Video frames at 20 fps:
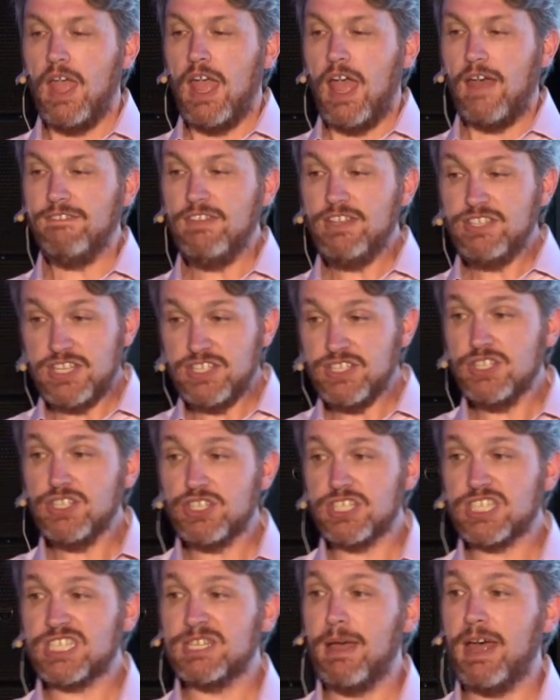And this isn't
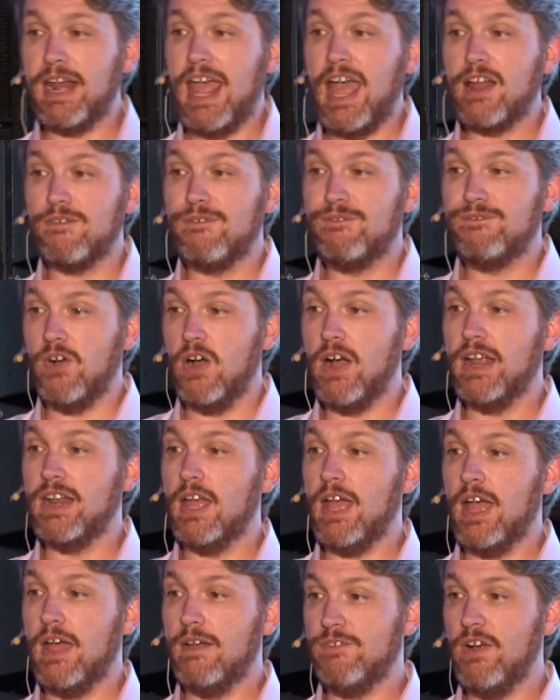just about how to find,
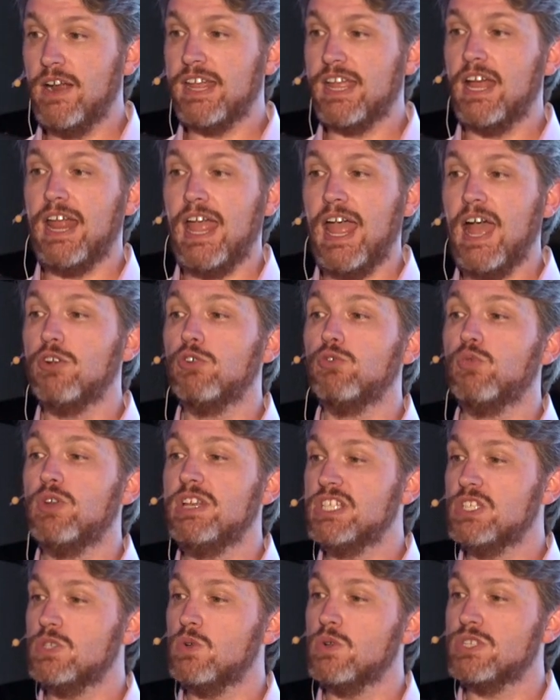uh, finding out how to
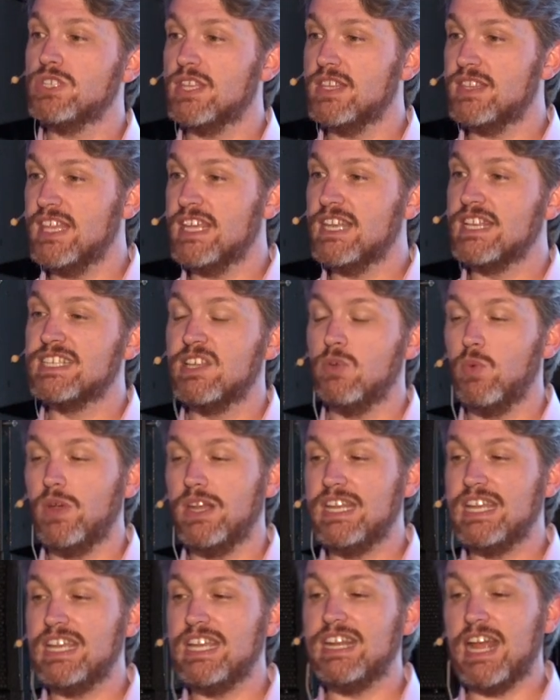resource the things that we
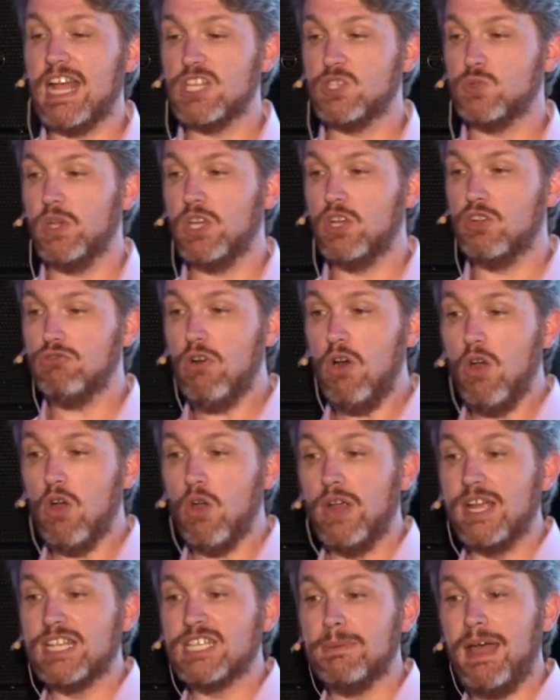need as we
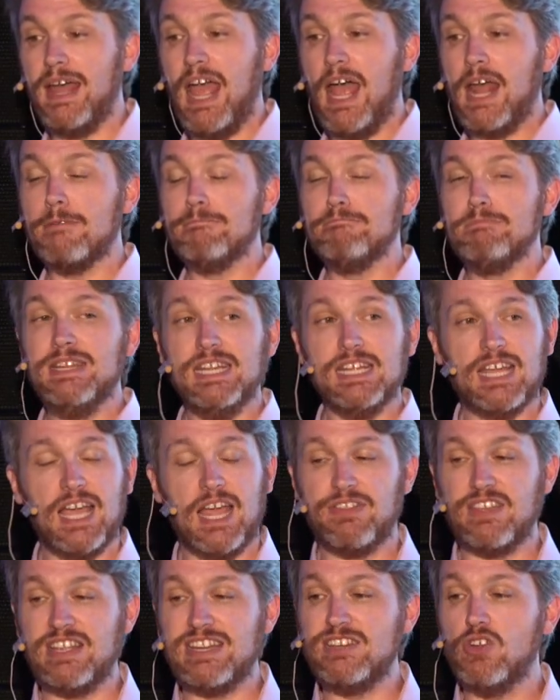grow, it's about how to
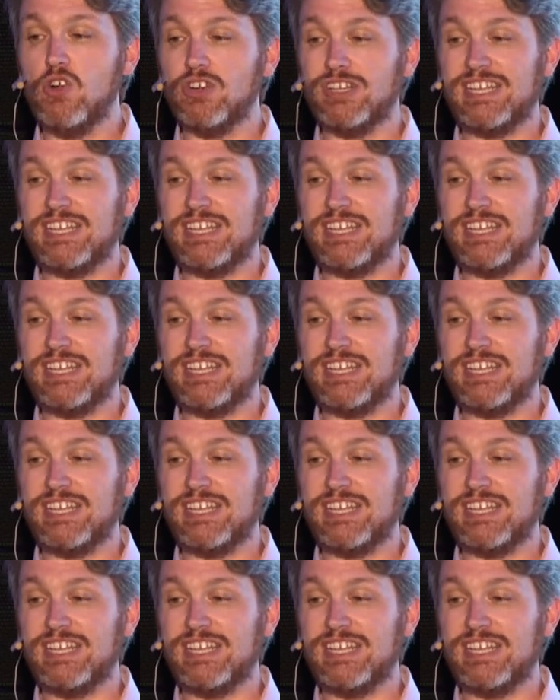mitigate the not